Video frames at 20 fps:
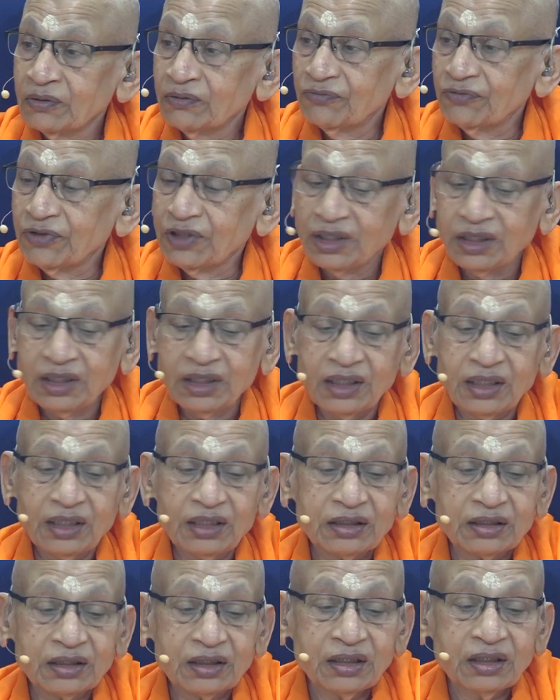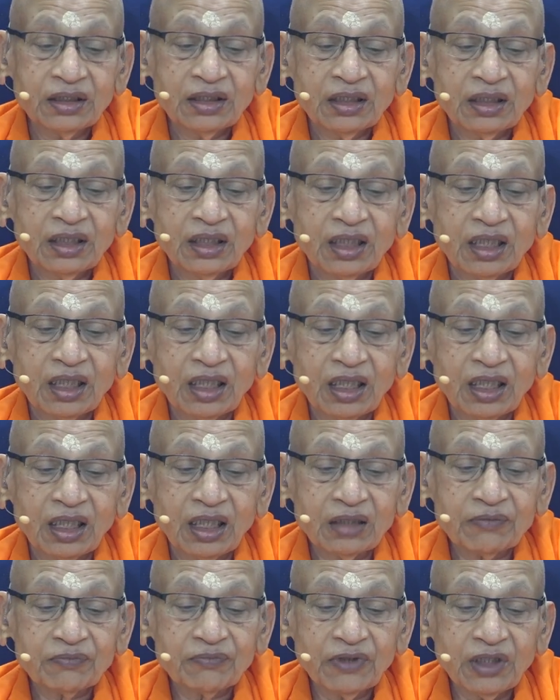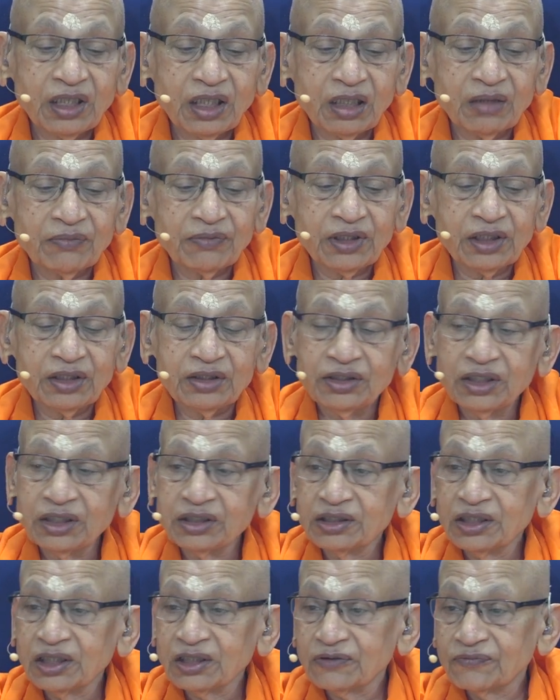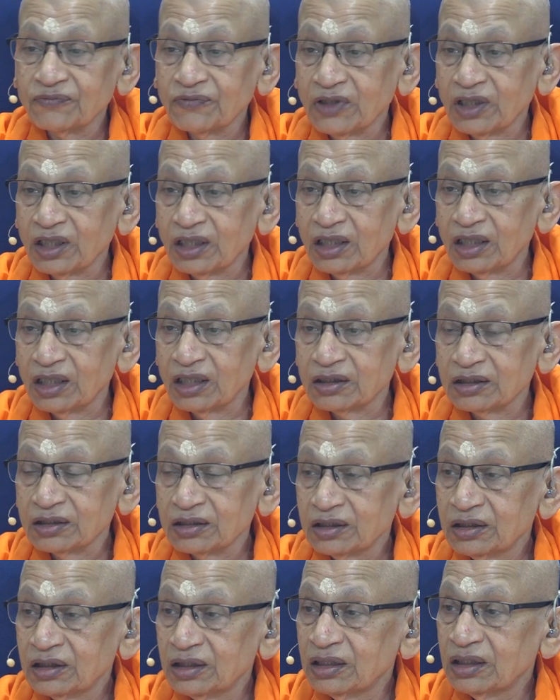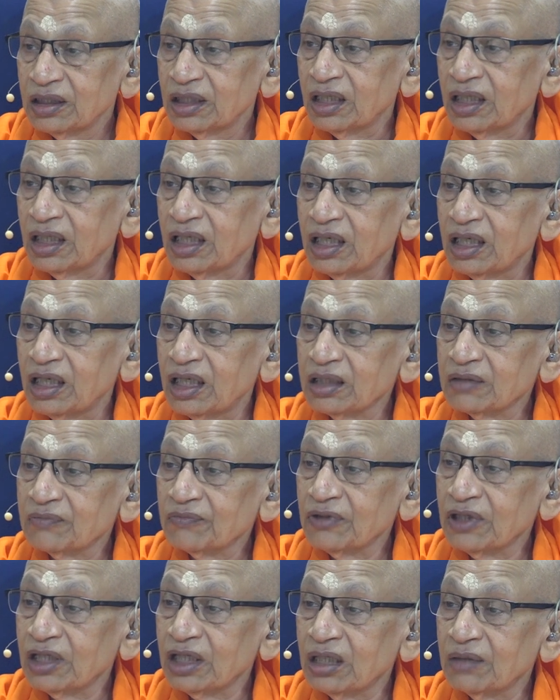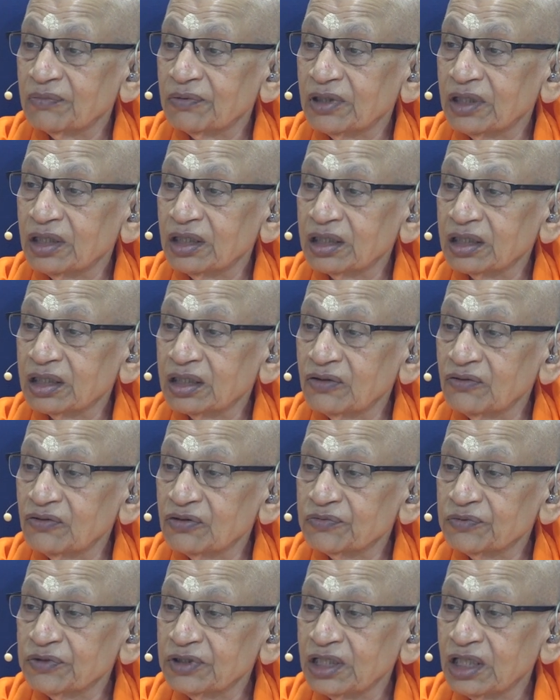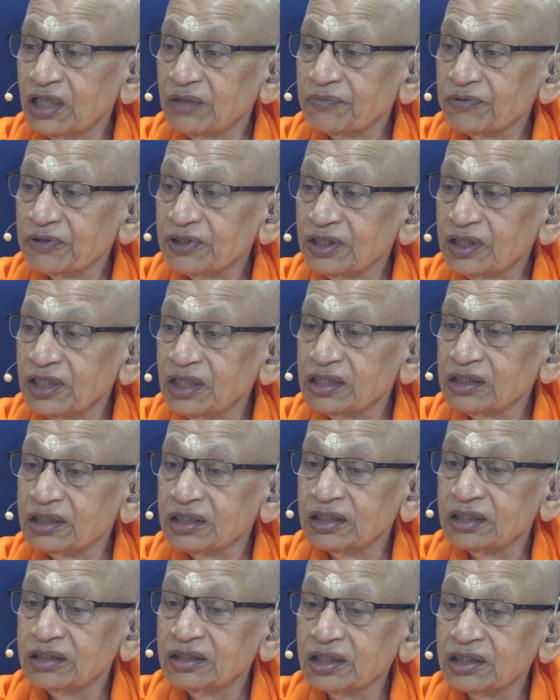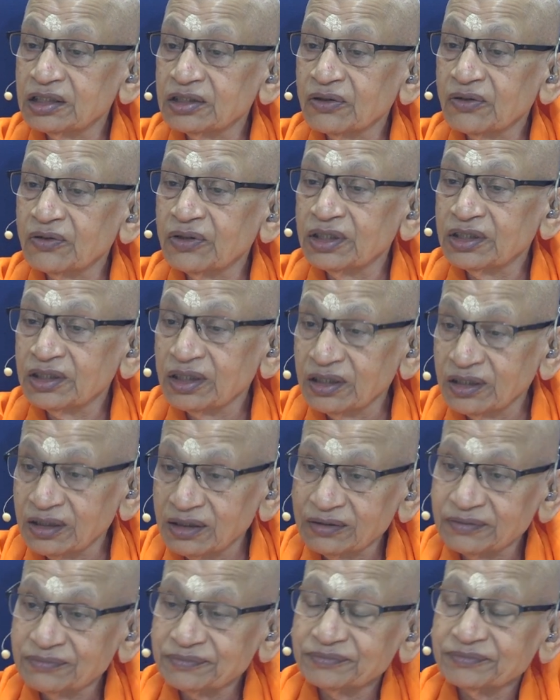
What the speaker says: Whereas Atmalabha nityatvat, Atmalabha gives me happiness that is nitya or eternal.